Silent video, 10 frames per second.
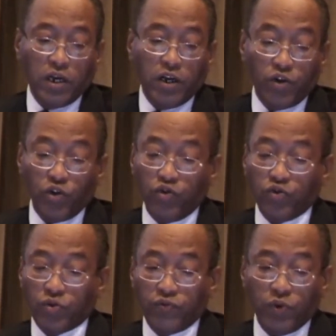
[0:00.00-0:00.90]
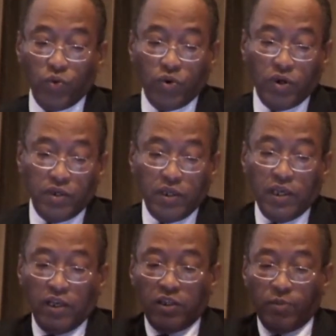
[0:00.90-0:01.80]
regions of the world.
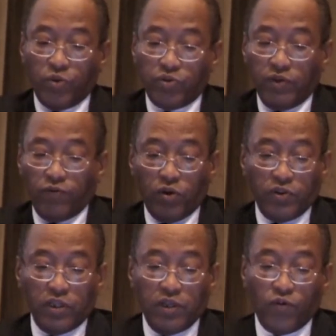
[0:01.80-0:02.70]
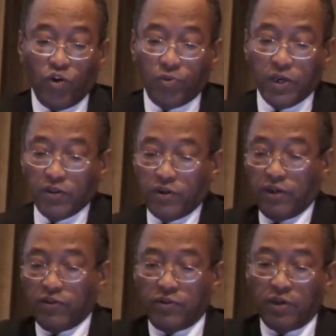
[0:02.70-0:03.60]
The developed
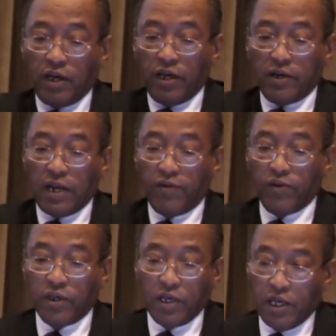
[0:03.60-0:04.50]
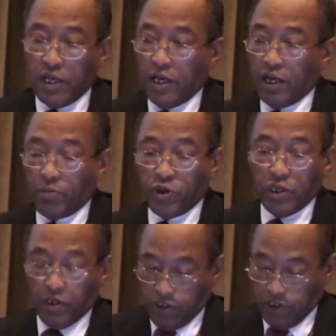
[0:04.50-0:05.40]
countries are having a
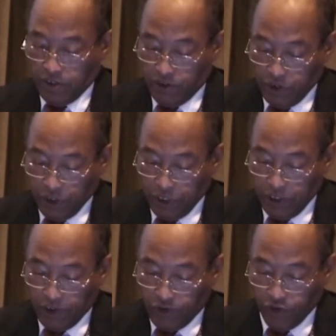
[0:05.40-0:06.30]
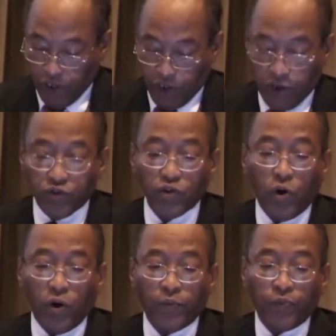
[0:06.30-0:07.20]
bigger share and
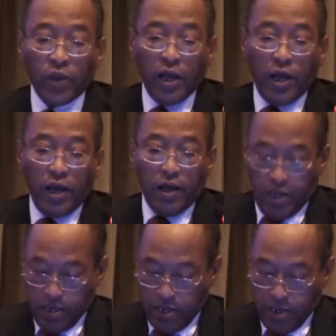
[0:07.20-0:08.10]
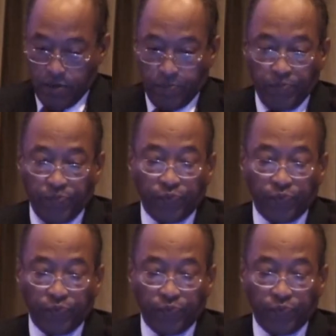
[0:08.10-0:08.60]
so on.